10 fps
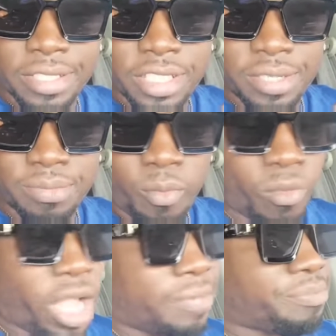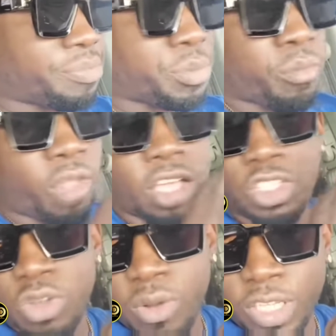see? The
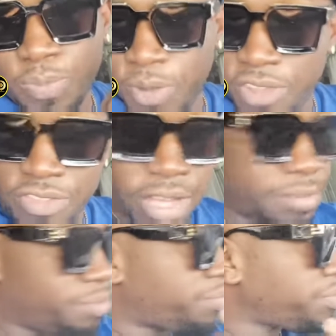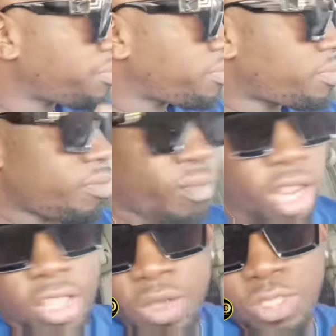show was perfect.
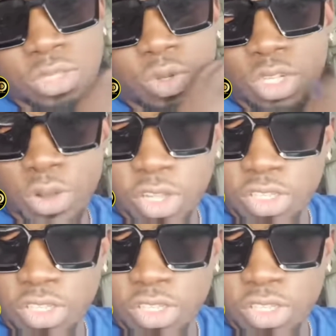There was no